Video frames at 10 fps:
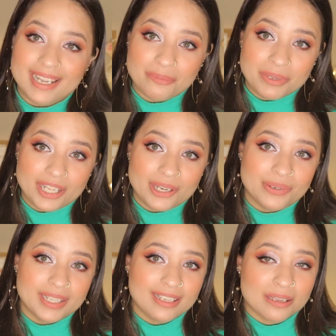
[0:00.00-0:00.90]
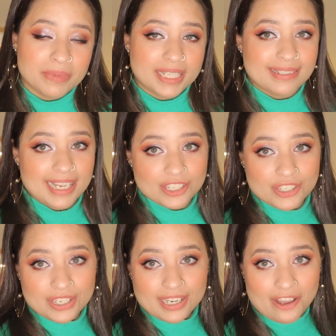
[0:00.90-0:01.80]
let me know in the comment
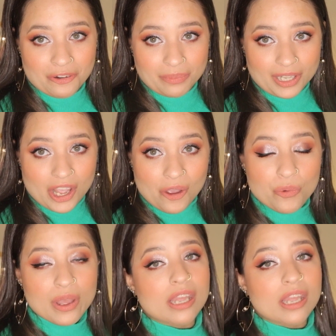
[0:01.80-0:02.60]
section down below.